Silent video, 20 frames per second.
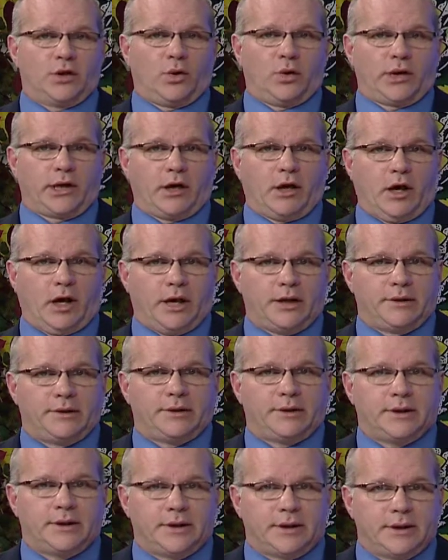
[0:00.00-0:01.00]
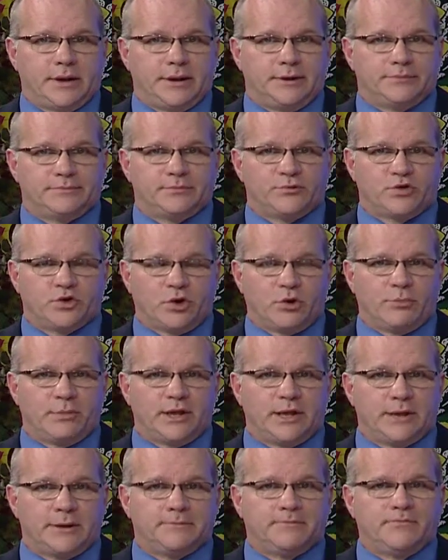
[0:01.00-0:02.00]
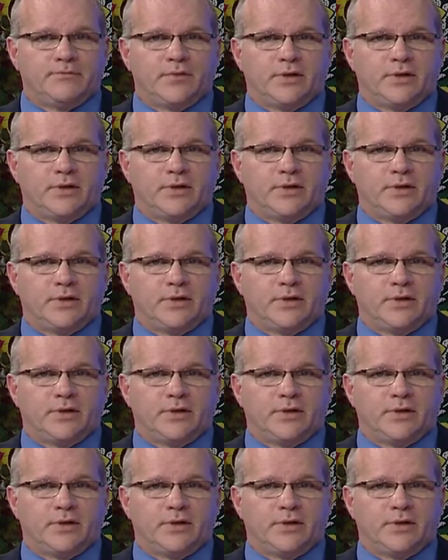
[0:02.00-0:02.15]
going on in Germany,